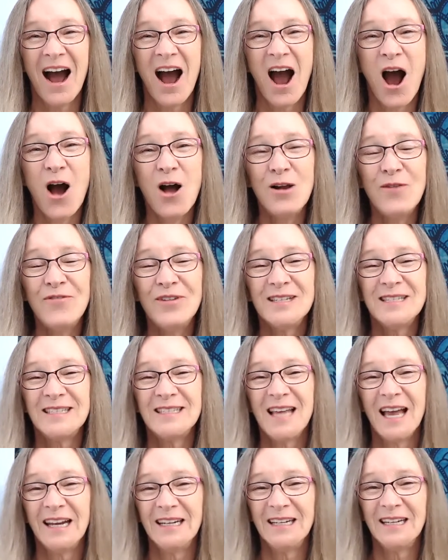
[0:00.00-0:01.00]
All of a
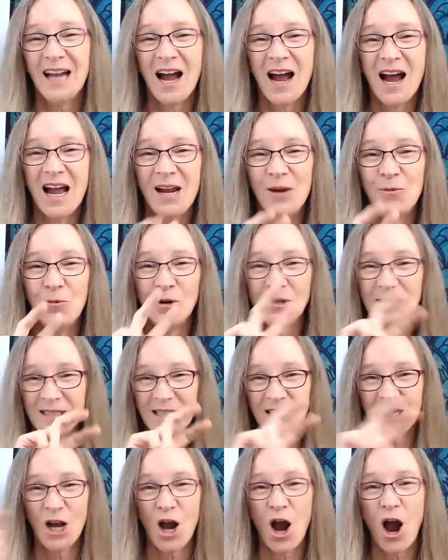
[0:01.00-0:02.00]
sudden, I was
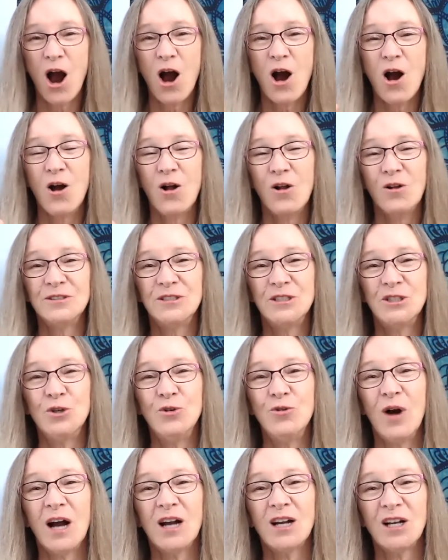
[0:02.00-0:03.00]
called
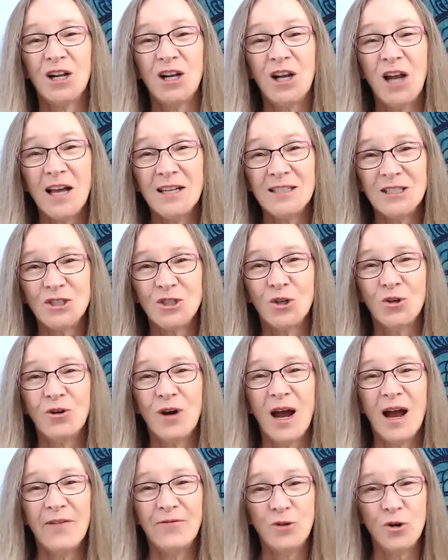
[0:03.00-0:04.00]
to a cluster
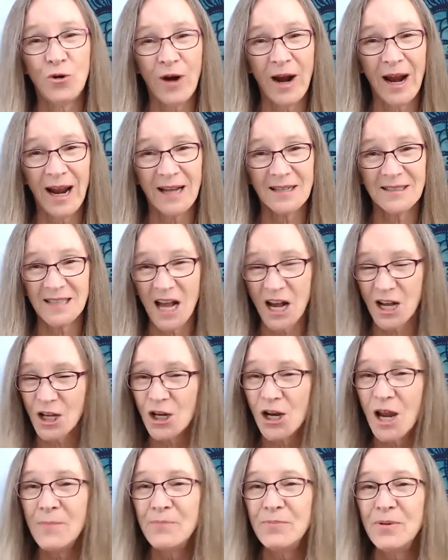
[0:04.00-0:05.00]
of grass, a
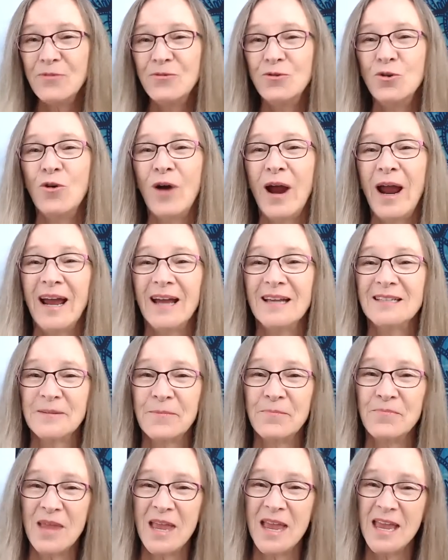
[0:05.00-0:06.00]
clump of grass.
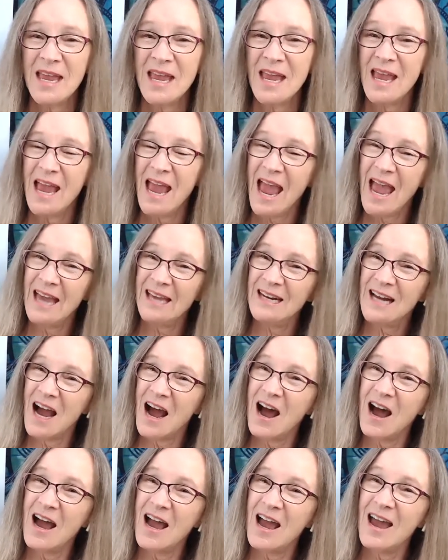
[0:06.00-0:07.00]
And
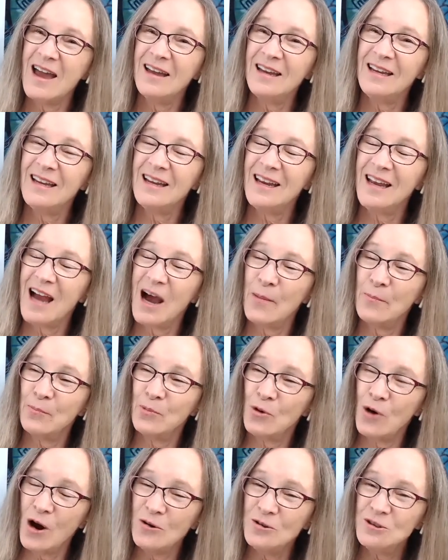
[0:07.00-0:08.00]
I
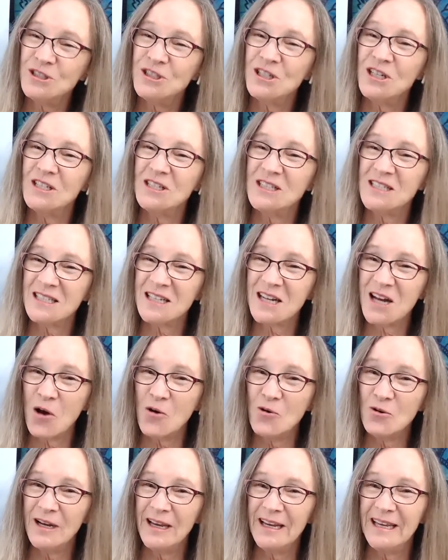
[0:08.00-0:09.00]
approached it
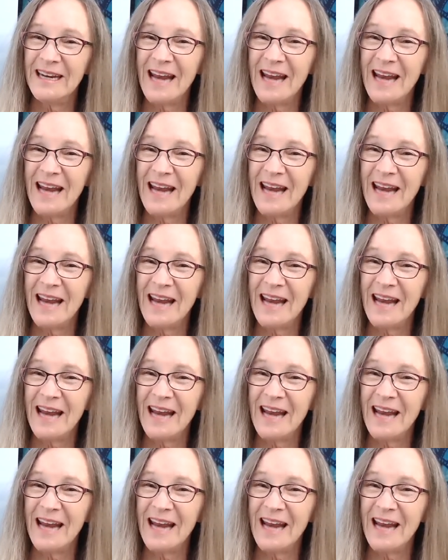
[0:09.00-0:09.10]
slowly.